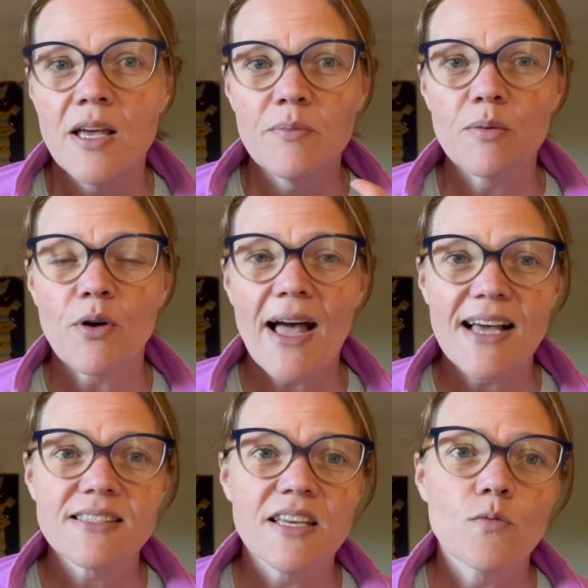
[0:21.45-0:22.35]
People
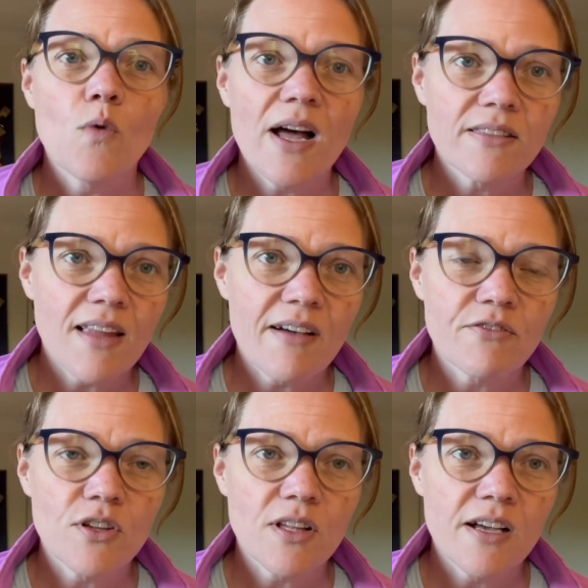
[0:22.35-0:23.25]
asking what
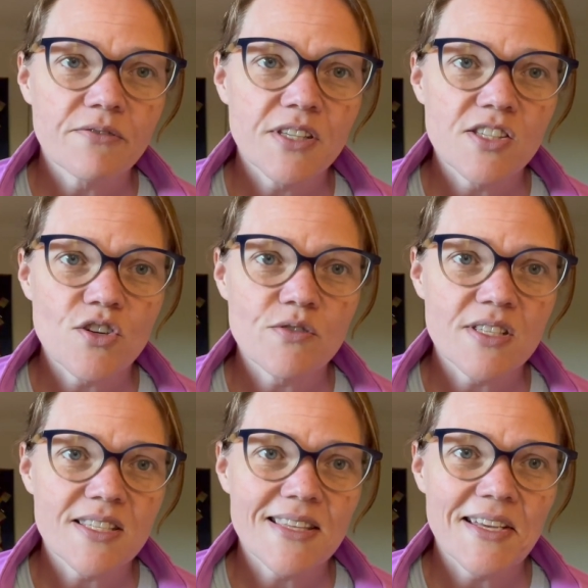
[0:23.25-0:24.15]
level of
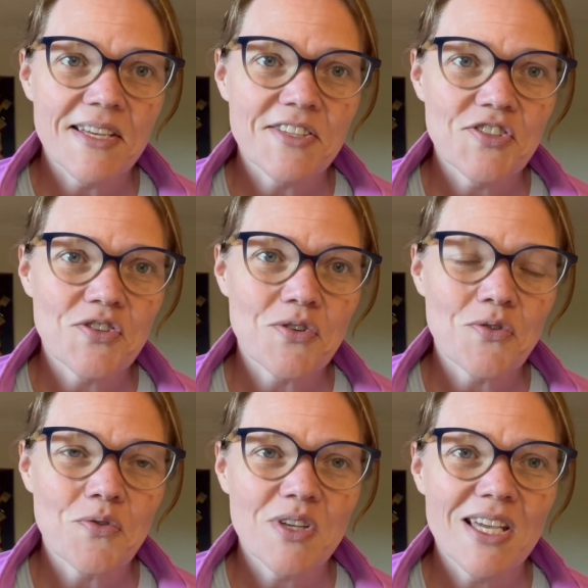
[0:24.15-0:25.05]
ketosis they need
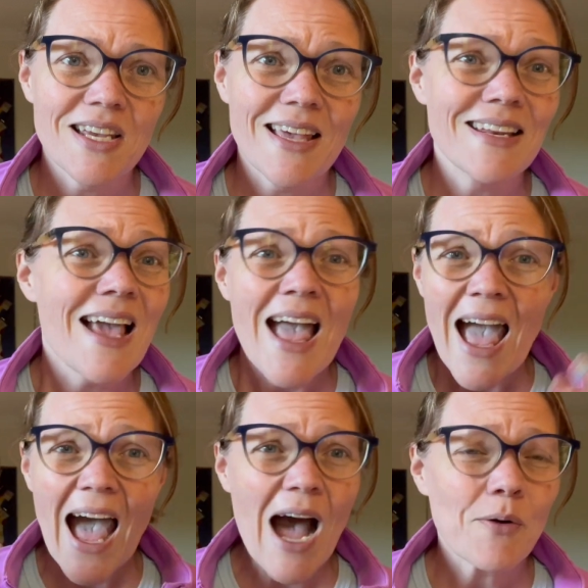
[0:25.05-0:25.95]
to get in.
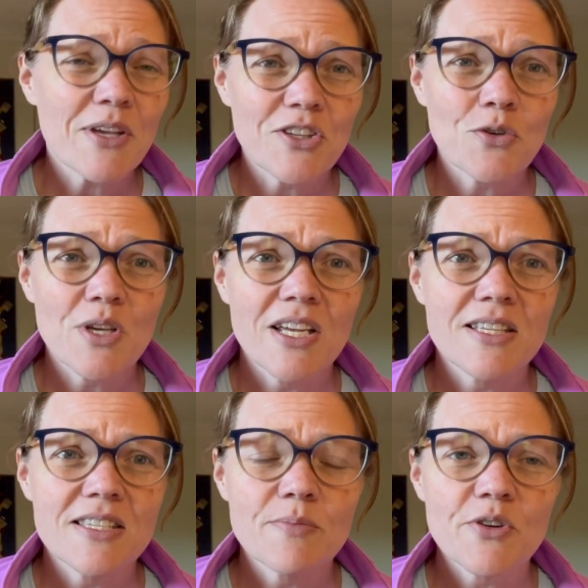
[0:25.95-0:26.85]
How can you get in
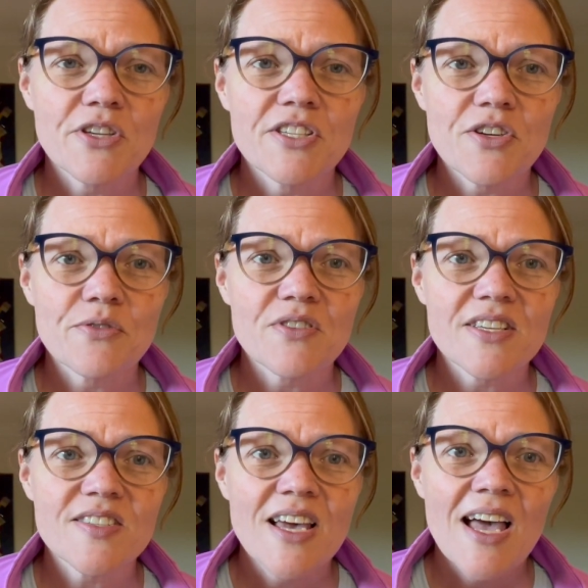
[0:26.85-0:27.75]
deeper
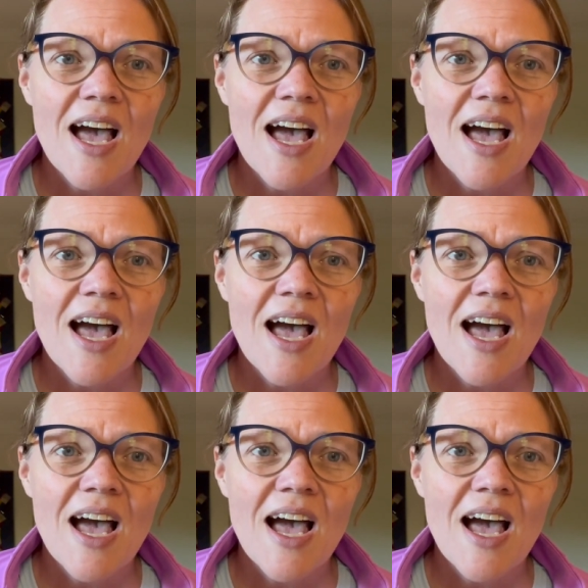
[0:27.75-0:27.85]
ketosis?